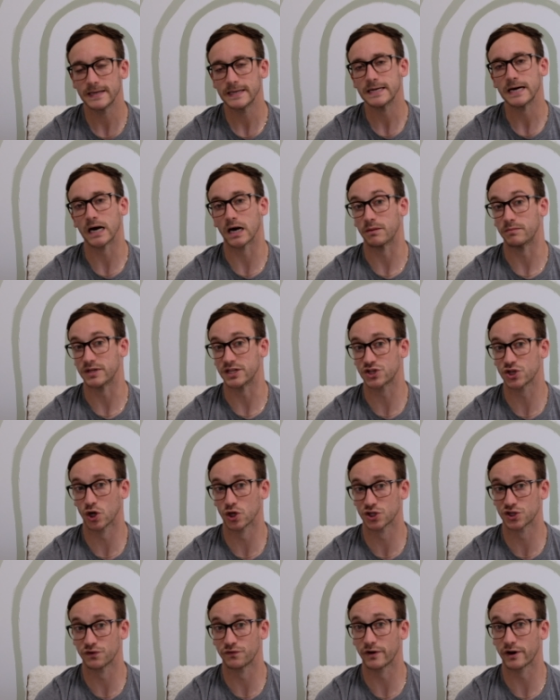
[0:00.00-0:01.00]
It's
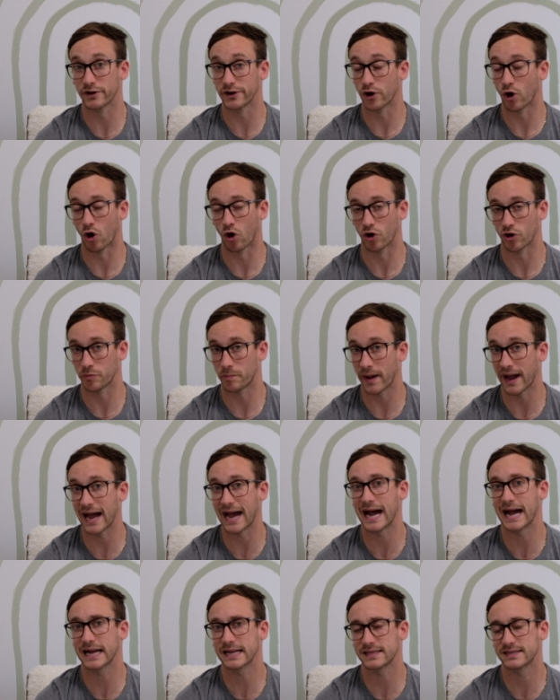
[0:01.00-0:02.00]
also very hard
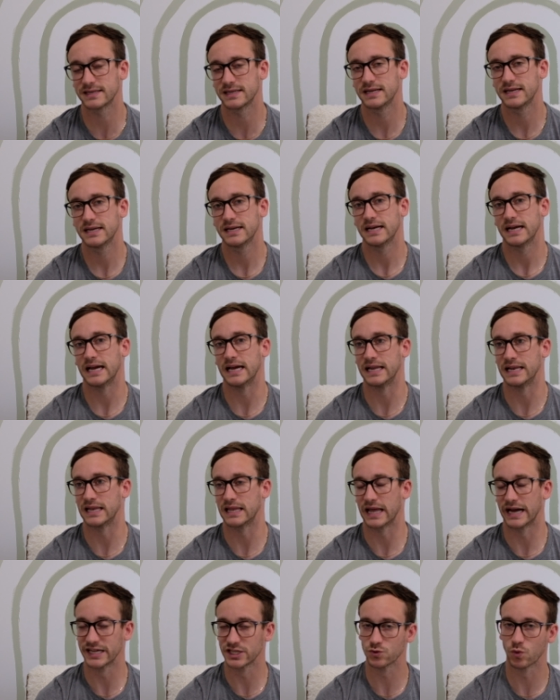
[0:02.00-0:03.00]
packed, and
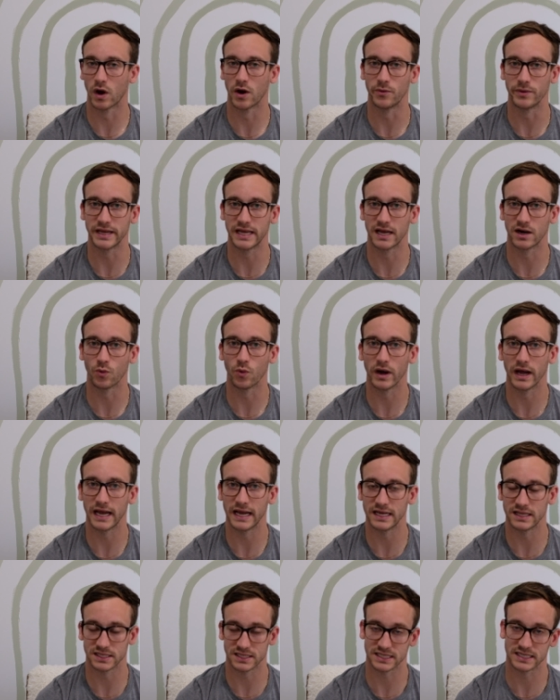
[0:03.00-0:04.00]
that's why we get away
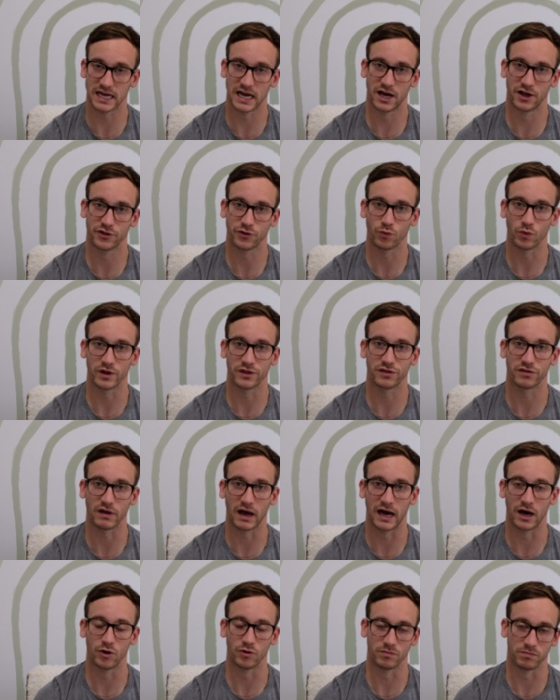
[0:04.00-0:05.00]
in the South
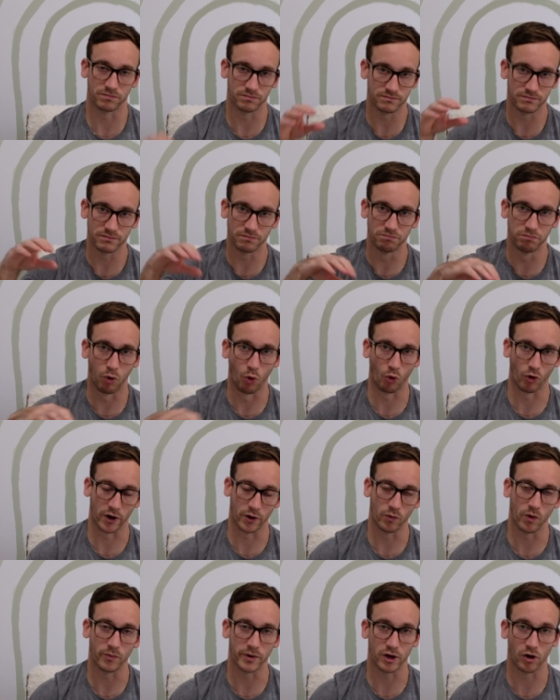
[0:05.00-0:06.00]
without pouring
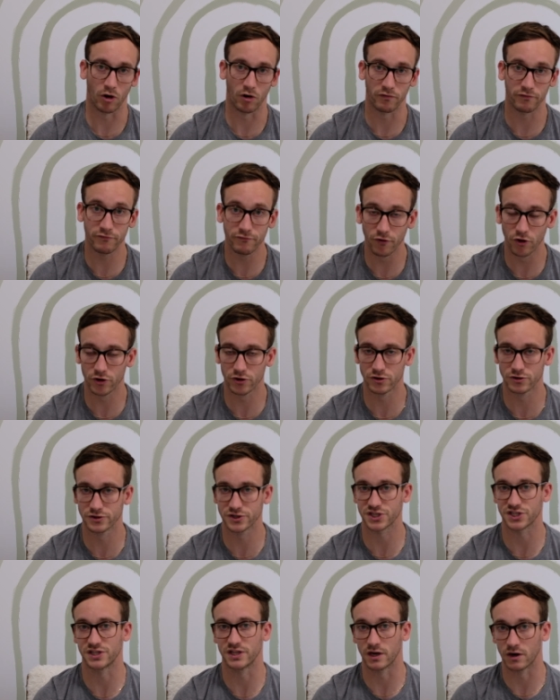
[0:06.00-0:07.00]
what we call
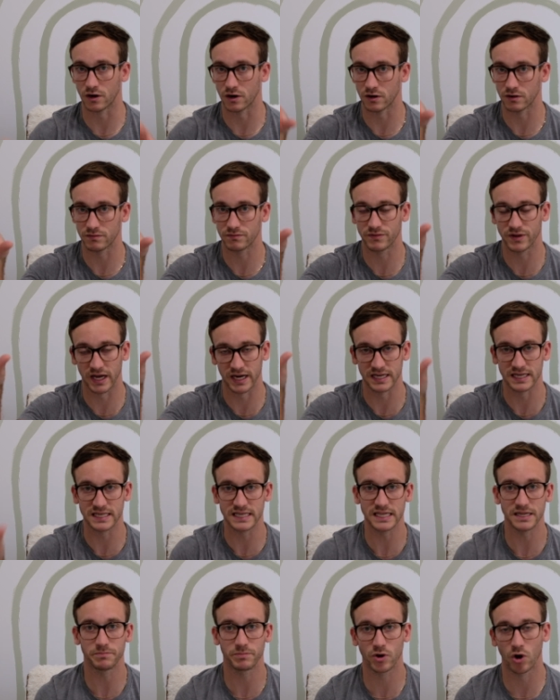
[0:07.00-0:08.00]
footers that are kind of
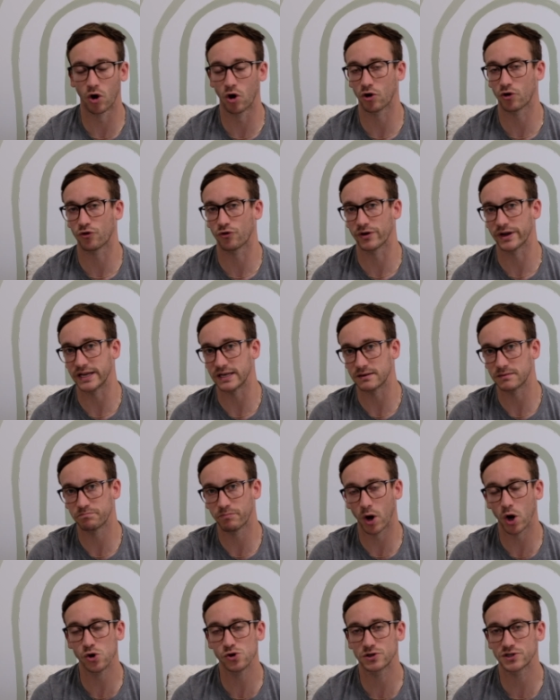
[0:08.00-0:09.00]
deep concrete
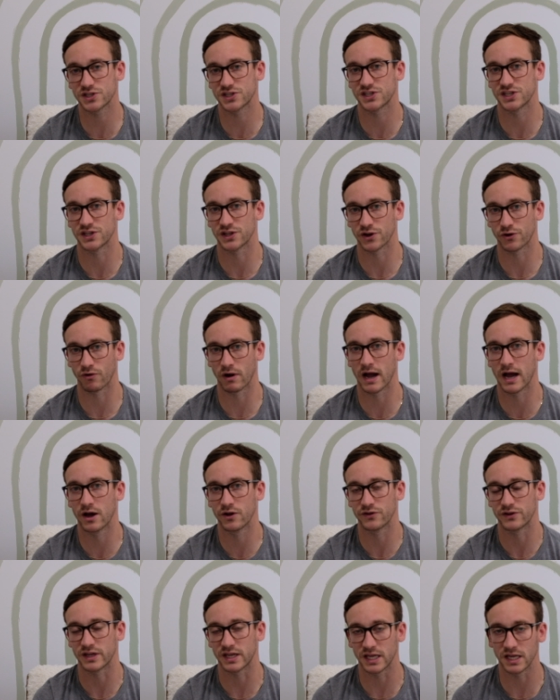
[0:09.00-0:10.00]
posts in the
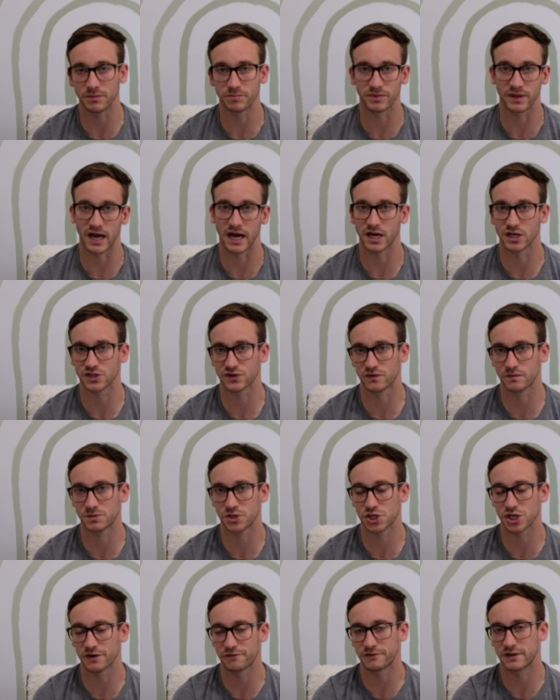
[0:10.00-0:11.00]
ground to keep the house from
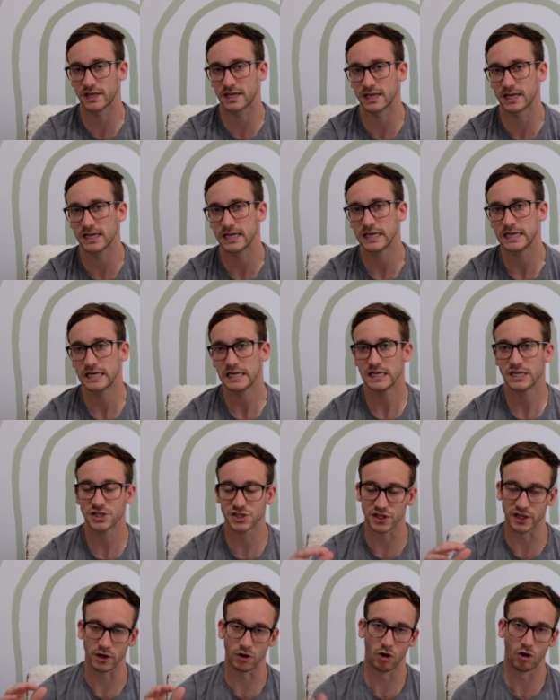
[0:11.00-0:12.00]
shifting.
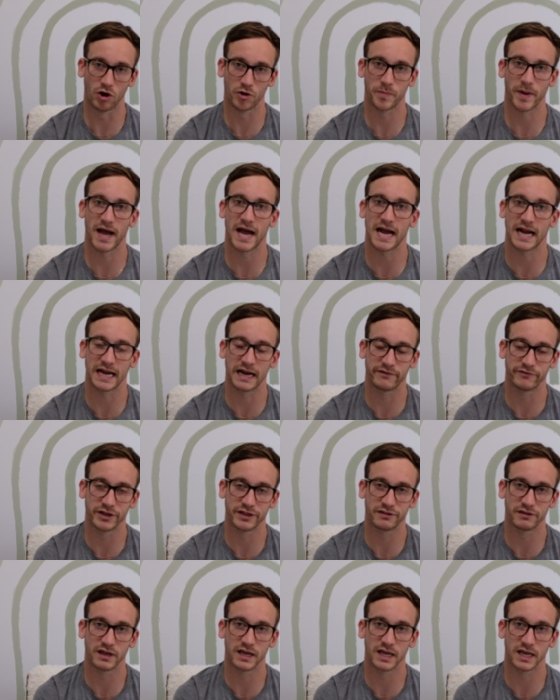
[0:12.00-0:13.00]
So they hard pack
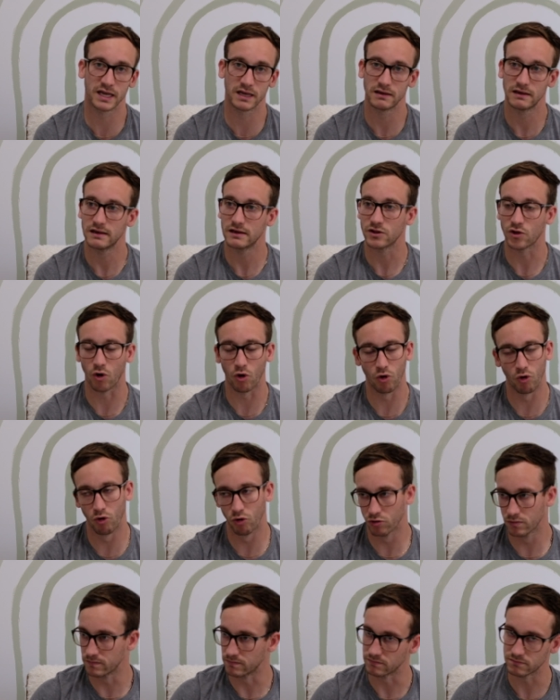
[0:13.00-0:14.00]
everything, the
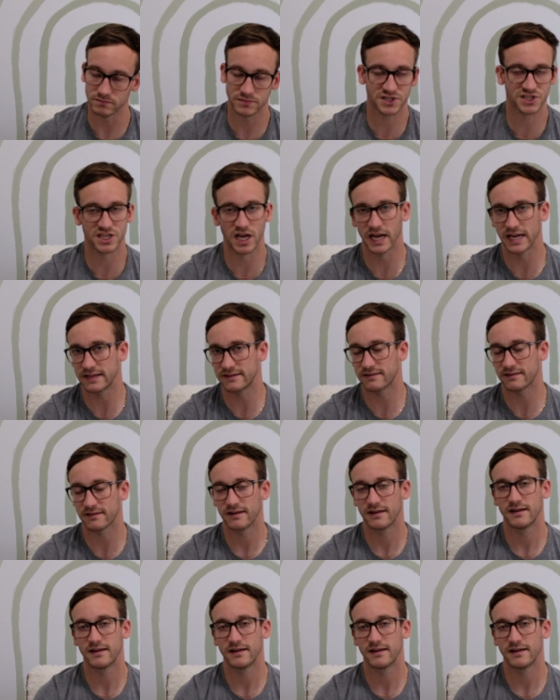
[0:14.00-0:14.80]
whole site.